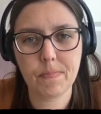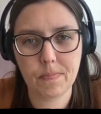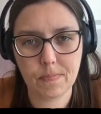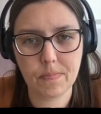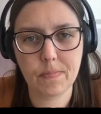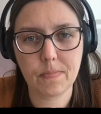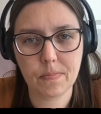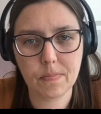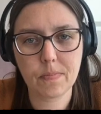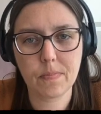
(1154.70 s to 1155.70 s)

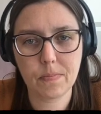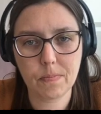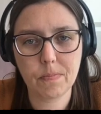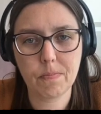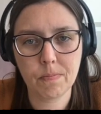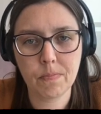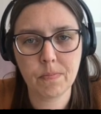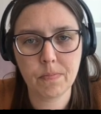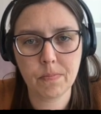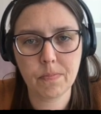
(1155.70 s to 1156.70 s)

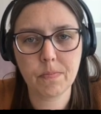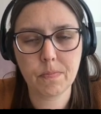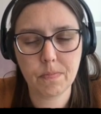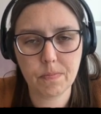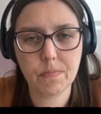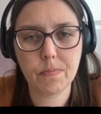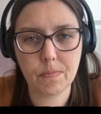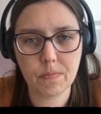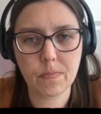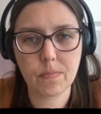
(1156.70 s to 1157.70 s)

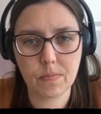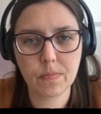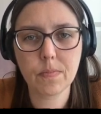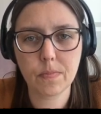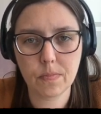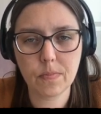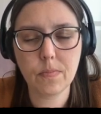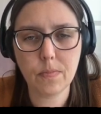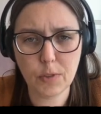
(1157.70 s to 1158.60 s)
[no speech]